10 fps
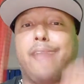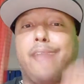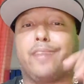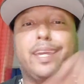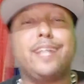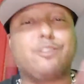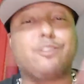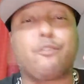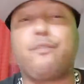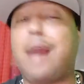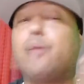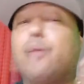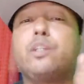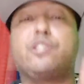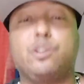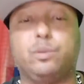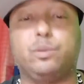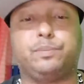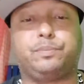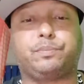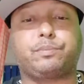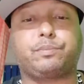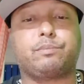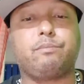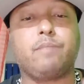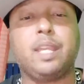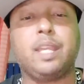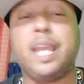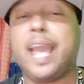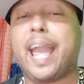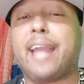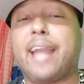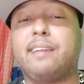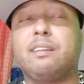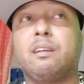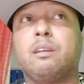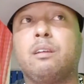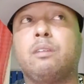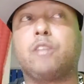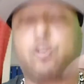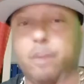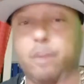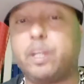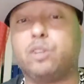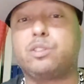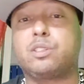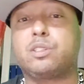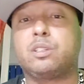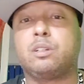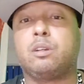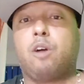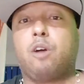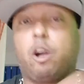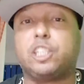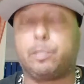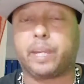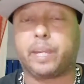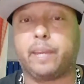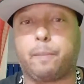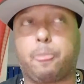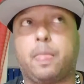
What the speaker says: and the kids are following suit, and the criminals are jumping in.